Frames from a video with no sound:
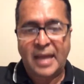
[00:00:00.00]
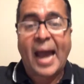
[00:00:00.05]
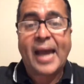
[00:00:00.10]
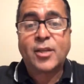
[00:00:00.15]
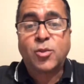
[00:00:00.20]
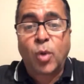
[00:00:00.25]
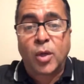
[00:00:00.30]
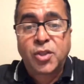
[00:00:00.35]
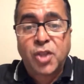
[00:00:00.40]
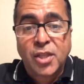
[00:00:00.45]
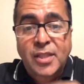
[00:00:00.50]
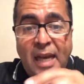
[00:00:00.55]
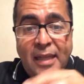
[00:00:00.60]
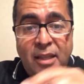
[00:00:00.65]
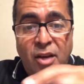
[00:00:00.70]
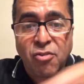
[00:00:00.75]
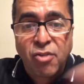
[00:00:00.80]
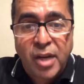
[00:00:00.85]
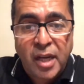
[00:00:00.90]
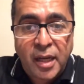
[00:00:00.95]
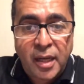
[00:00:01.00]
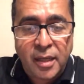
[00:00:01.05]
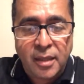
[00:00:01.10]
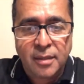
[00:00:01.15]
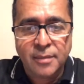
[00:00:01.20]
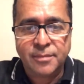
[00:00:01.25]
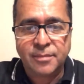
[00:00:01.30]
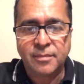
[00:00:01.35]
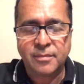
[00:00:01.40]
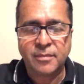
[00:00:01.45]
That is what you just have to
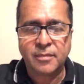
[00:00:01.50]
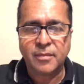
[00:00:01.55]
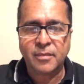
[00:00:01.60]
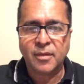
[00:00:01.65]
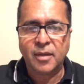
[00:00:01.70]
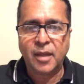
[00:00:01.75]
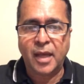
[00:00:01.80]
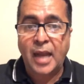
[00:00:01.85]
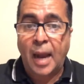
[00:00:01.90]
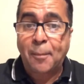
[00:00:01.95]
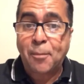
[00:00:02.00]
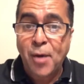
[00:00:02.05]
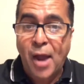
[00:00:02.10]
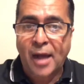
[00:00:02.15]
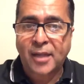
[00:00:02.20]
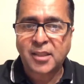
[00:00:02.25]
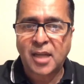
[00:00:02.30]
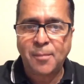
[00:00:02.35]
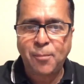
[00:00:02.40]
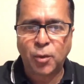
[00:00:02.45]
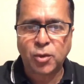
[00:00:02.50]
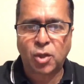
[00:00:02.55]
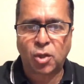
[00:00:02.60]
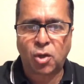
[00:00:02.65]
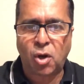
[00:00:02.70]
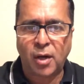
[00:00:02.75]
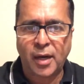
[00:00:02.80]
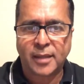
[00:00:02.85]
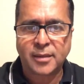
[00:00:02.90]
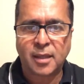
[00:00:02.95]
read. In a pre-action
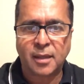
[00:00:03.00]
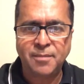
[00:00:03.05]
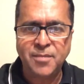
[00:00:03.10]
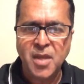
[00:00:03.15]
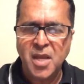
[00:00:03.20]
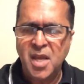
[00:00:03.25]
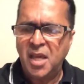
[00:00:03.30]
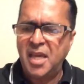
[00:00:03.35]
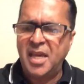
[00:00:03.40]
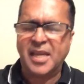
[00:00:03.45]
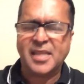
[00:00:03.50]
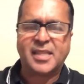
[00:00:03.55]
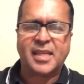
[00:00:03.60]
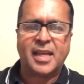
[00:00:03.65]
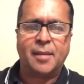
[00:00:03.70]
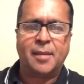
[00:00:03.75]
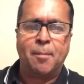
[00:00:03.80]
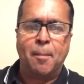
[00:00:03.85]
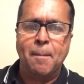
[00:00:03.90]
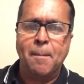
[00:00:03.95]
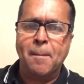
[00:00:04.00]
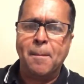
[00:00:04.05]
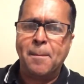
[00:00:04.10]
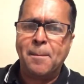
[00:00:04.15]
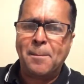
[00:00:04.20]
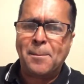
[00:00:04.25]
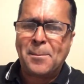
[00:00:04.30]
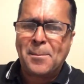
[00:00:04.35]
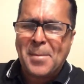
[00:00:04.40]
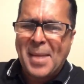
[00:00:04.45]
protocol letter, he is a
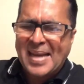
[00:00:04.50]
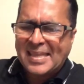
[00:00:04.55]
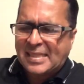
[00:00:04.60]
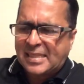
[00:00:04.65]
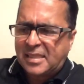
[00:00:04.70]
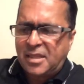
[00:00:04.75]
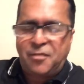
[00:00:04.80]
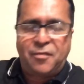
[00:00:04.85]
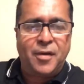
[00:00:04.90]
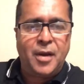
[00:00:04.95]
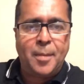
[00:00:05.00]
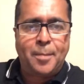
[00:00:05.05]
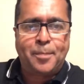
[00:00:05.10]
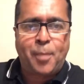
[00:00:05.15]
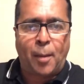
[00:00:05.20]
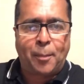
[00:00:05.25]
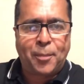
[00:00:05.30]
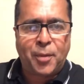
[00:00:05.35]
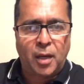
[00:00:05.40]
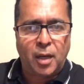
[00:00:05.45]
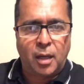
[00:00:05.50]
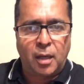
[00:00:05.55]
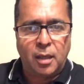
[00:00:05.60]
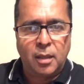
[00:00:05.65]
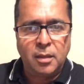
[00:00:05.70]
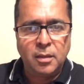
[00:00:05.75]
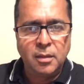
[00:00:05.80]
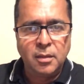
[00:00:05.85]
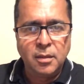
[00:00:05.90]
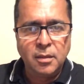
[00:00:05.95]
massively popular
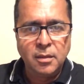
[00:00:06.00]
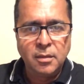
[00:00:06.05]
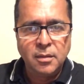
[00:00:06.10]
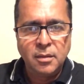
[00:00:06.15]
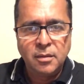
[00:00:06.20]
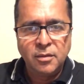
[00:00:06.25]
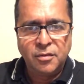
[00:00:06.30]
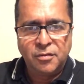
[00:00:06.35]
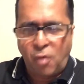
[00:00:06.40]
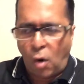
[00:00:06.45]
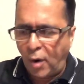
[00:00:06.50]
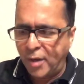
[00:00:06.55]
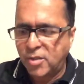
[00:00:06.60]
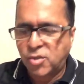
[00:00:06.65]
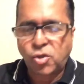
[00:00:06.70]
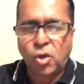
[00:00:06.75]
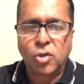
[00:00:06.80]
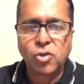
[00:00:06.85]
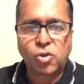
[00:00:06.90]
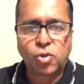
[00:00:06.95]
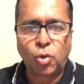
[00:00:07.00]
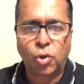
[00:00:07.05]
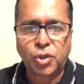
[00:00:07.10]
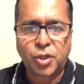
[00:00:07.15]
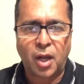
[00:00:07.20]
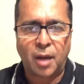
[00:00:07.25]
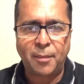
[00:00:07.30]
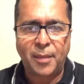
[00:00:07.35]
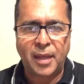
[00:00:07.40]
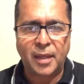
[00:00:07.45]
voice on
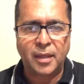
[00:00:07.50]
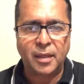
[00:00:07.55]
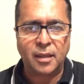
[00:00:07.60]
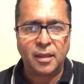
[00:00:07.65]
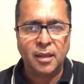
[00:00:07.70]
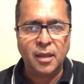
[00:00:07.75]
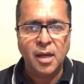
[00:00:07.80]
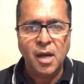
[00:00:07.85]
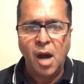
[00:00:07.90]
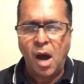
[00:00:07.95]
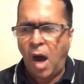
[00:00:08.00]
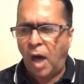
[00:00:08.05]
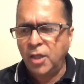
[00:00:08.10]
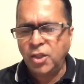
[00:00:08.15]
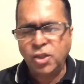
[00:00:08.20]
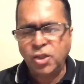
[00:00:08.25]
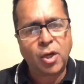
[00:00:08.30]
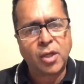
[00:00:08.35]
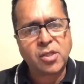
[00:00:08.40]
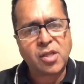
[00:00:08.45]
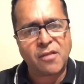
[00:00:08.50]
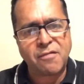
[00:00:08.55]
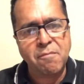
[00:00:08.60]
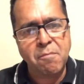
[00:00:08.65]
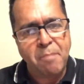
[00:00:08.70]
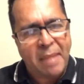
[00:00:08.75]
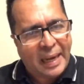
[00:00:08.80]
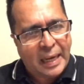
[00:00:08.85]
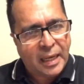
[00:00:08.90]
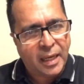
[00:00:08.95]
social media. Hundreds
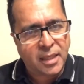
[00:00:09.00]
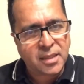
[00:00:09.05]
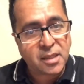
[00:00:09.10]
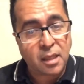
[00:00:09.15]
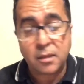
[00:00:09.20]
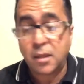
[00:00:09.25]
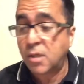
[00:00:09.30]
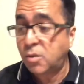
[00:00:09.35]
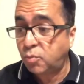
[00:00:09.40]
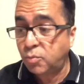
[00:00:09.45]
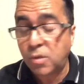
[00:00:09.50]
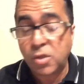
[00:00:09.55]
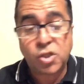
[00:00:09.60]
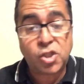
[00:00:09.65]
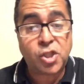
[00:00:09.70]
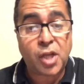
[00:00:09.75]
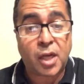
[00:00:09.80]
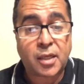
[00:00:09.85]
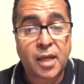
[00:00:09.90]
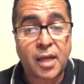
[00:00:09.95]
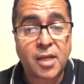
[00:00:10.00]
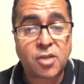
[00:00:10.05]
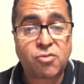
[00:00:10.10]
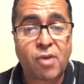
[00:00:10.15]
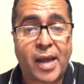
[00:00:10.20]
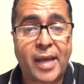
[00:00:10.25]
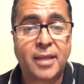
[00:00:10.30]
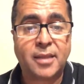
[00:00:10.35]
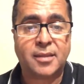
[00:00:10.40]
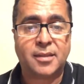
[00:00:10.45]
of millions, this shit that
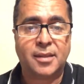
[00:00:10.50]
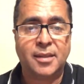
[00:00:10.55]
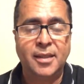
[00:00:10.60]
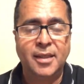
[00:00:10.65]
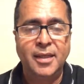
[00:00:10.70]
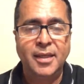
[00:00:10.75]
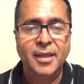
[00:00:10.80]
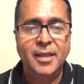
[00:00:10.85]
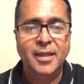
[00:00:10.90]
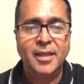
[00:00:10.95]
is right.